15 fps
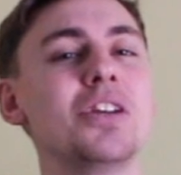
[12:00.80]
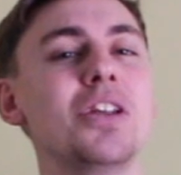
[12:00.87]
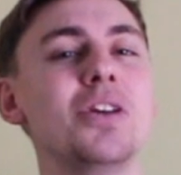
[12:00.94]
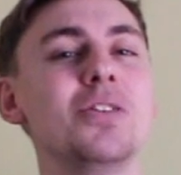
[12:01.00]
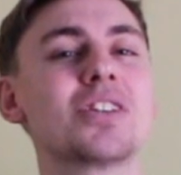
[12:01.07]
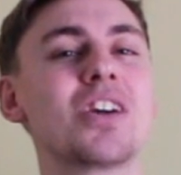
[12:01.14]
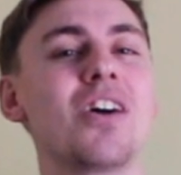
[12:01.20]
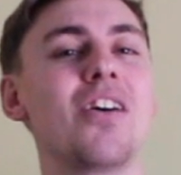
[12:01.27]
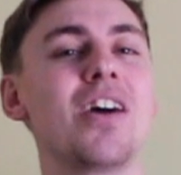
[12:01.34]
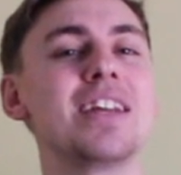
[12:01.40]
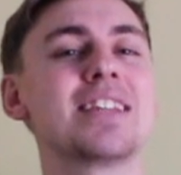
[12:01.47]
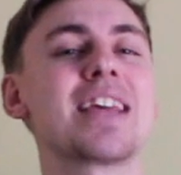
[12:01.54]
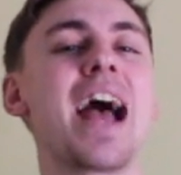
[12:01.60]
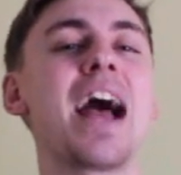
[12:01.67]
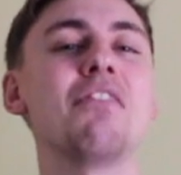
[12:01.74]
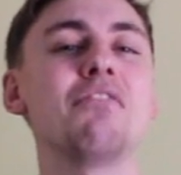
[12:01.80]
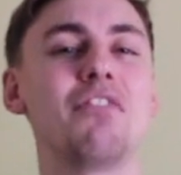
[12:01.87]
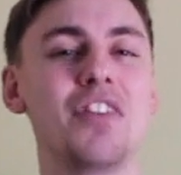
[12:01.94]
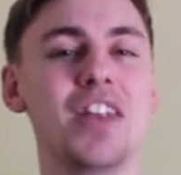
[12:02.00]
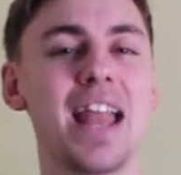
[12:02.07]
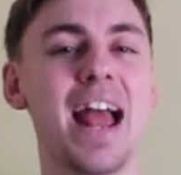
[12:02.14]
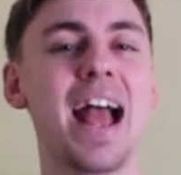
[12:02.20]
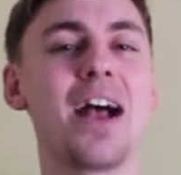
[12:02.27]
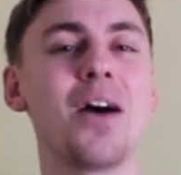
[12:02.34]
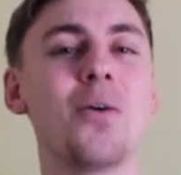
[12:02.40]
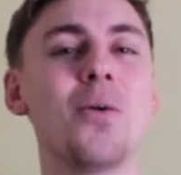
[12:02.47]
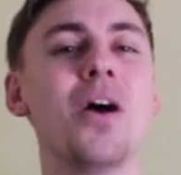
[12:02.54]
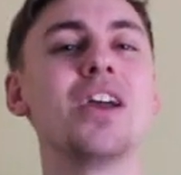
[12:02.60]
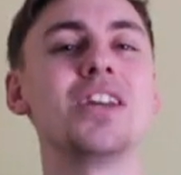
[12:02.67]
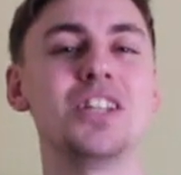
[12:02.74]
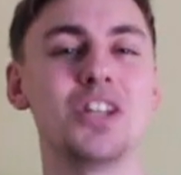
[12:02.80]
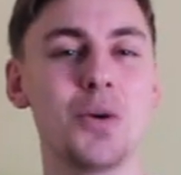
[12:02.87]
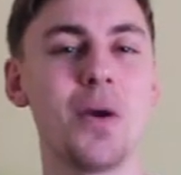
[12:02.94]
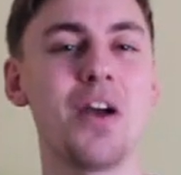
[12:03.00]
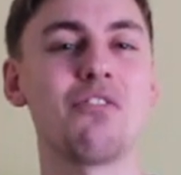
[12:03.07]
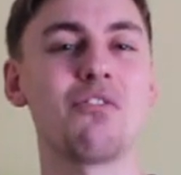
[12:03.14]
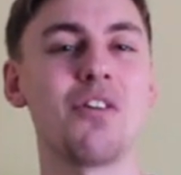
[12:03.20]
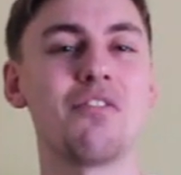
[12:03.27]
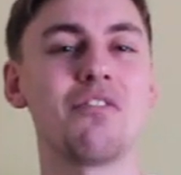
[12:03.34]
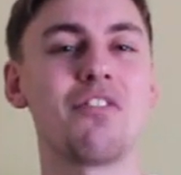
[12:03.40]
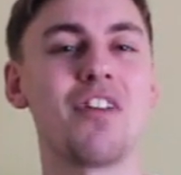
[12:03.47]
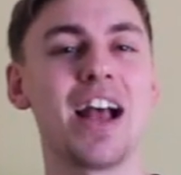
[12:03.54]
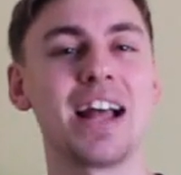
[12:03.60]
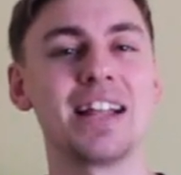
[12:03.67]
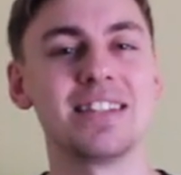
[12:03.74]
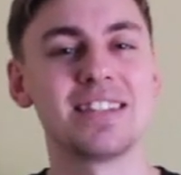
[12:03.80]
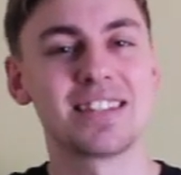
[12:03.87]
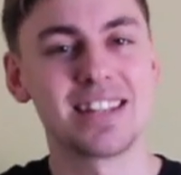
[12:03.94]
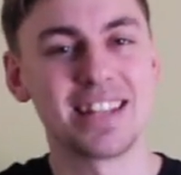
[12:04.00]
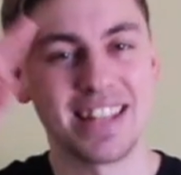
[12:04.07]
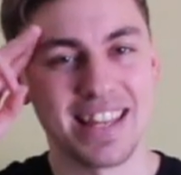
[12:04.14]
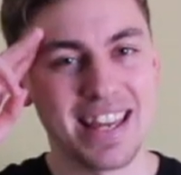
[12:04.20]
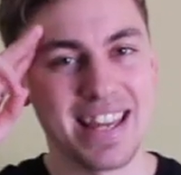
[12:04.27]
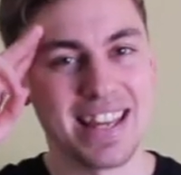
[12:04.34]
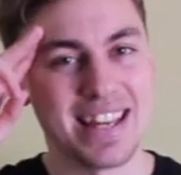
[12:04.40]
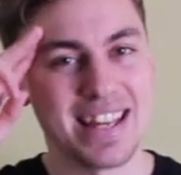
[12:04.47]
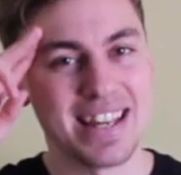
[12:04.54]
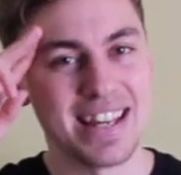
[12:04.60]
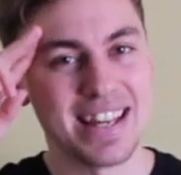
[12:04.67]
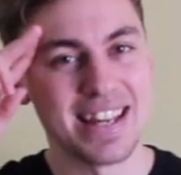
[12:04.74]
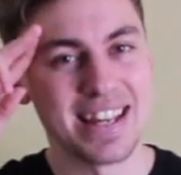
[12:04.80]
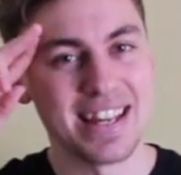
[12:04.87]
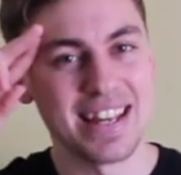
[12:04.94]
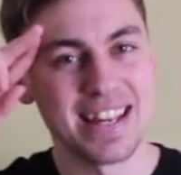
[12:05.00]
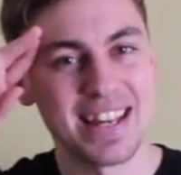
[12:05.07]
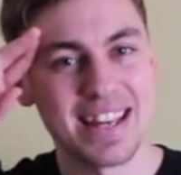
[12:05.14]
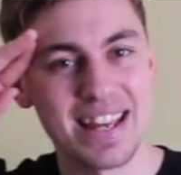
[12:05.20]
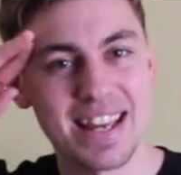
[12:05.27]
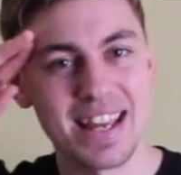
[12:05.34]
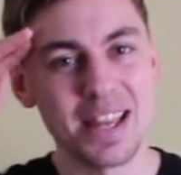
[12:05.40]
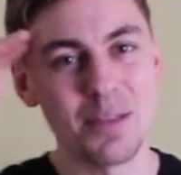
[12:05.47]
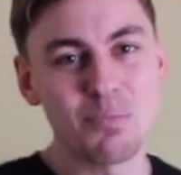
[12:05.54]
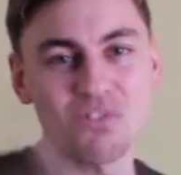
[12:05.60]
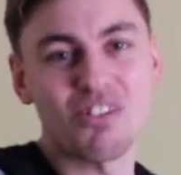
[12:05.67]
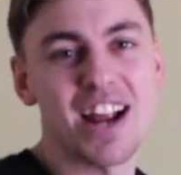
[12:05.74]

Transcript: your news, guys, and for now, UF1 fans, keep